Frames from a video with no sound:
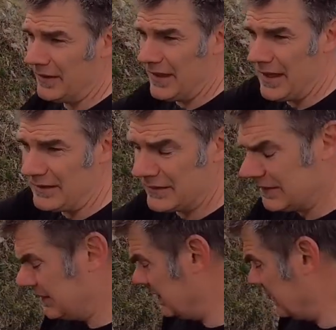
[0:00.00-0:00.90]
at the end,
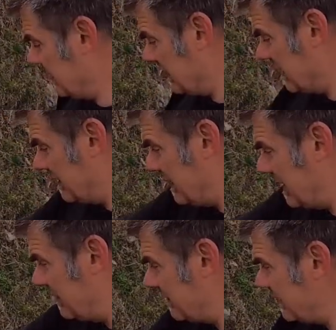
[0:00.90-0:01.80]
and
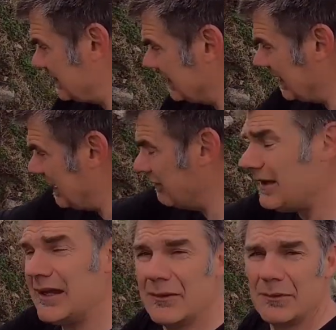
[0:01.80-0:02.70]
then this little area
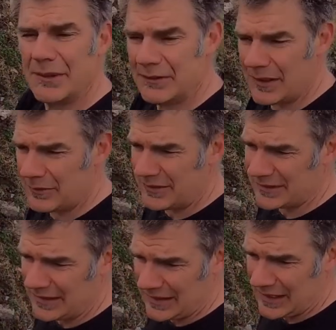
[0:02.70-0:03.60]
here will be where we
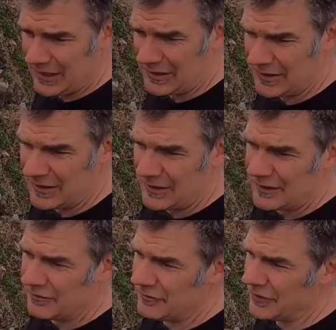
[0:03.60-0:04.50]
take our
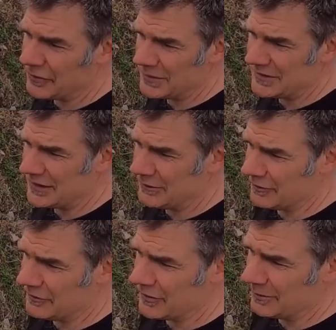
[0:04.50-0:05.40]
fill material
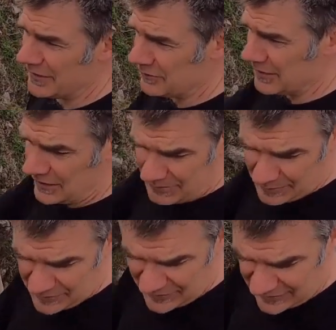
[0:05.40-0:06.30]
from, because we're going to be
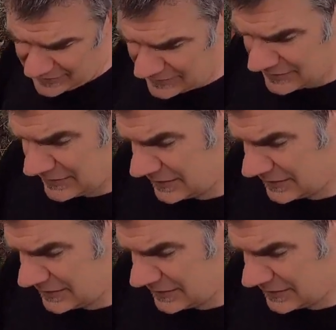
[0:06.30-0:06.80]
putting in